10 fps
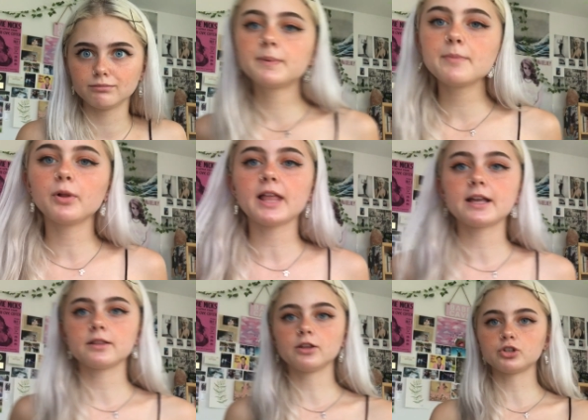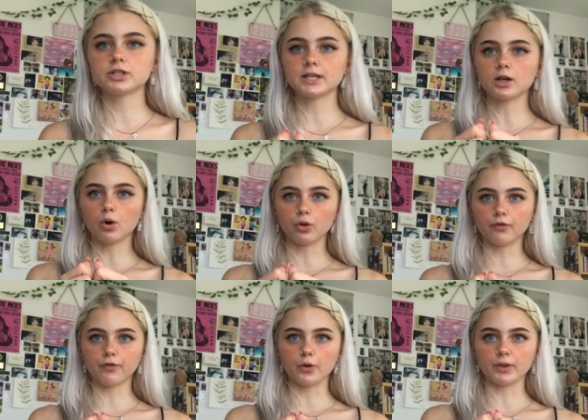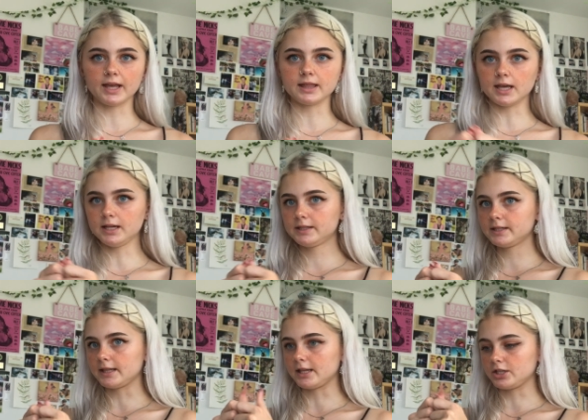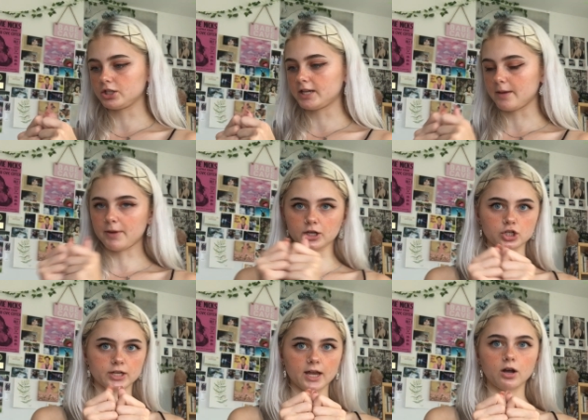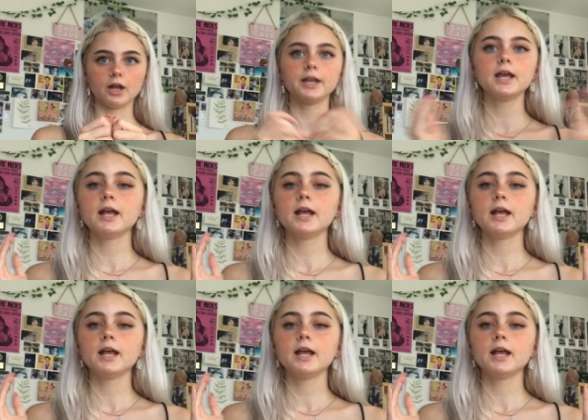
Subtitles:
A lot of people, like, they'll just, like, hold the phone like this and then just take pictures head on.